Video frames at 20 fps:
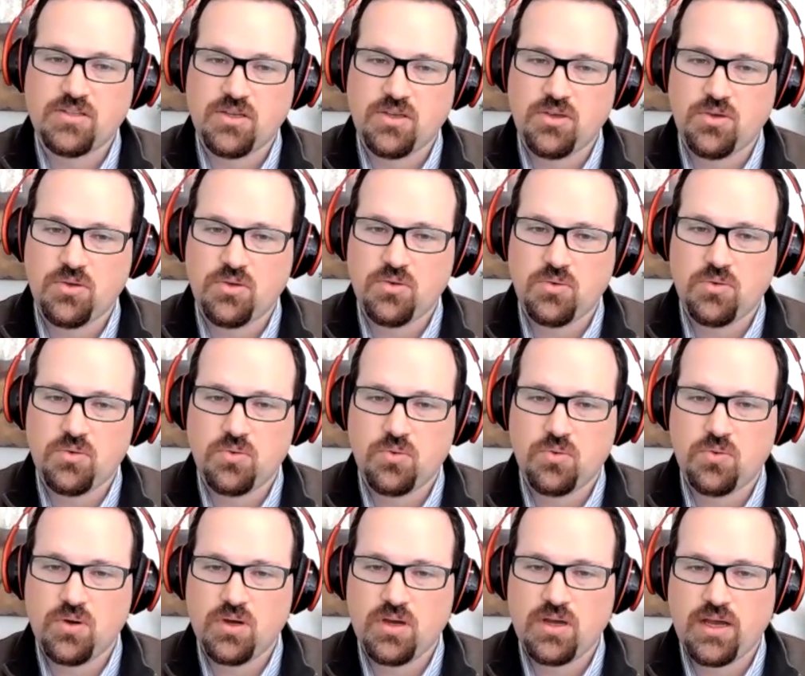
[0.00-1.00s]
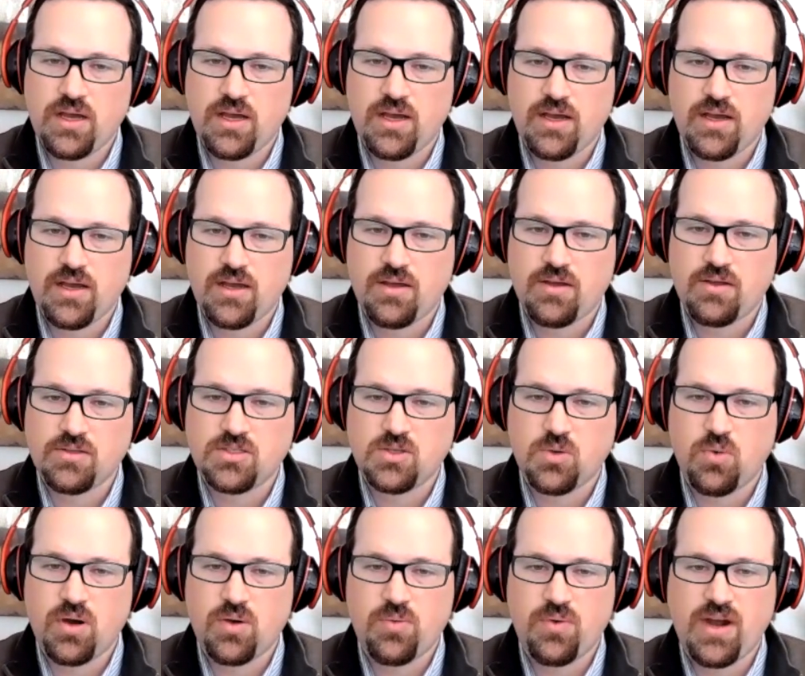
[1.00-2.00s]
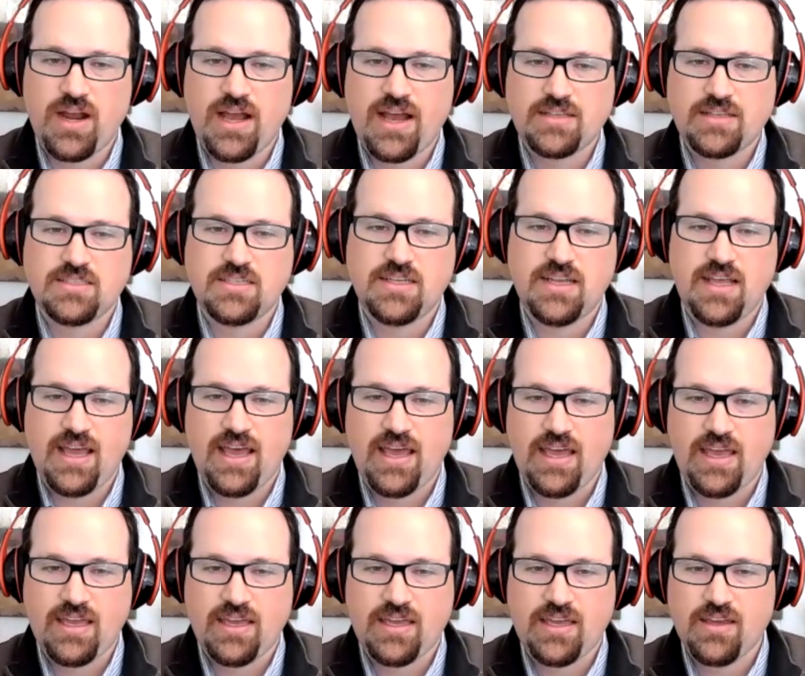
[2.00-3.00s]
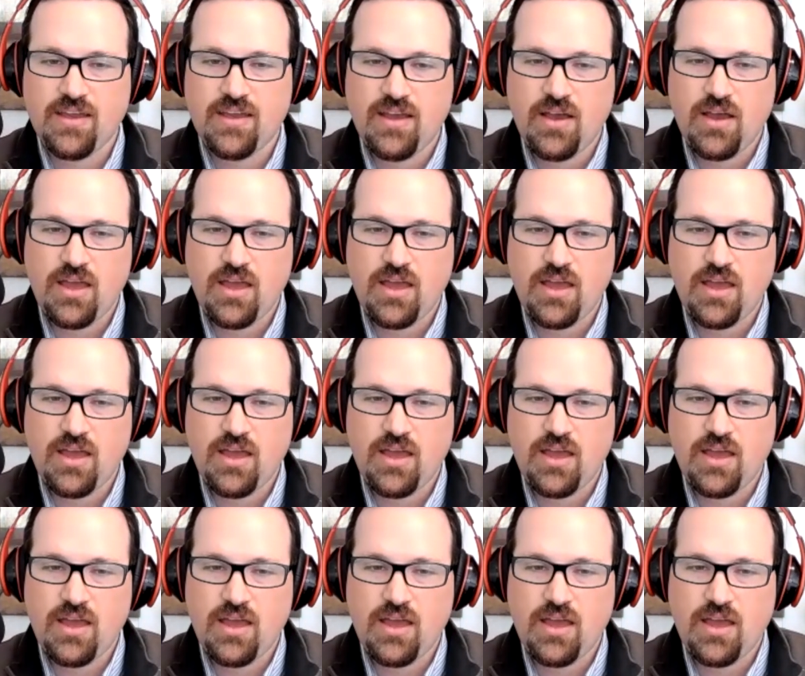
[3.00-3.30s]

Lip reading: to where we're at today.